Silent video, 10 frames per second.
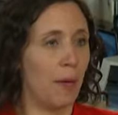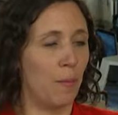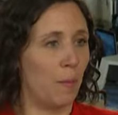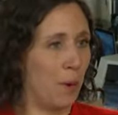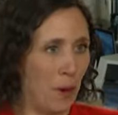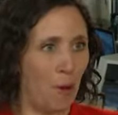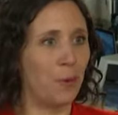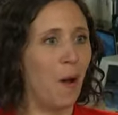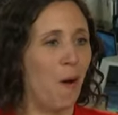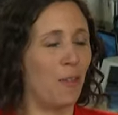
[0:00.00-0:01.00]
And we all
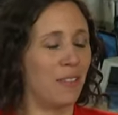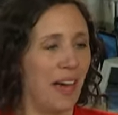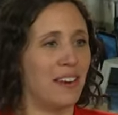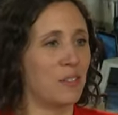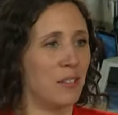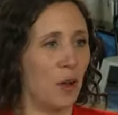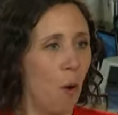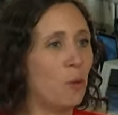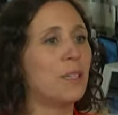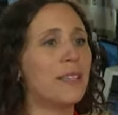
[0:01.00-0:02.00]
know that that is the
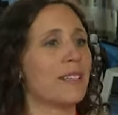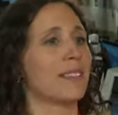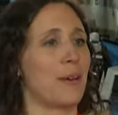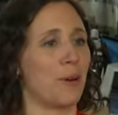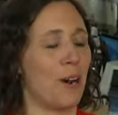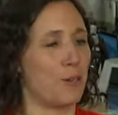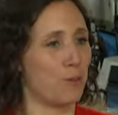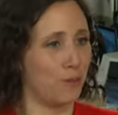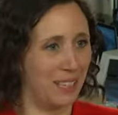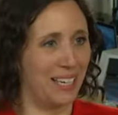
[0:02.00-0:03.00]
only thing that Democrats
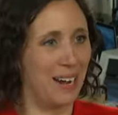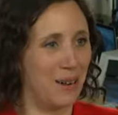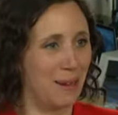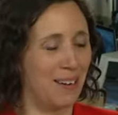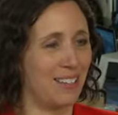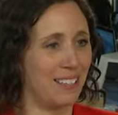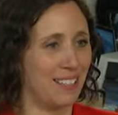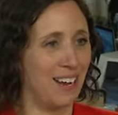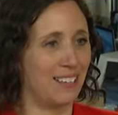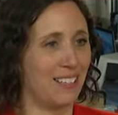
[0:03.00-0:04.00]
really care about in this
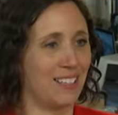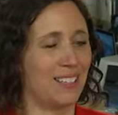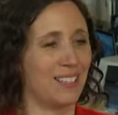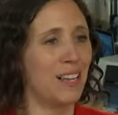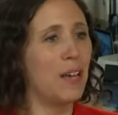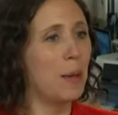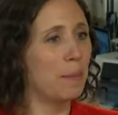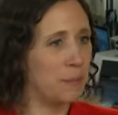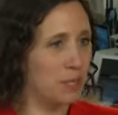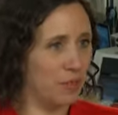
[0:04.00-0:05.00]
contest is
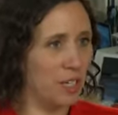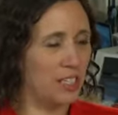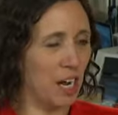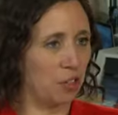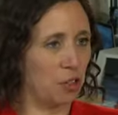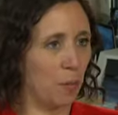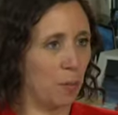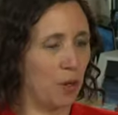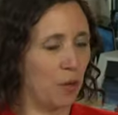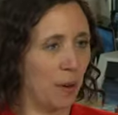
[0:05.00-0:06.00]
defeating Donald Trump
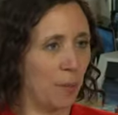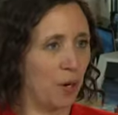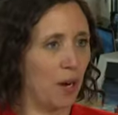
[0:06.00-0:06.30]
in November.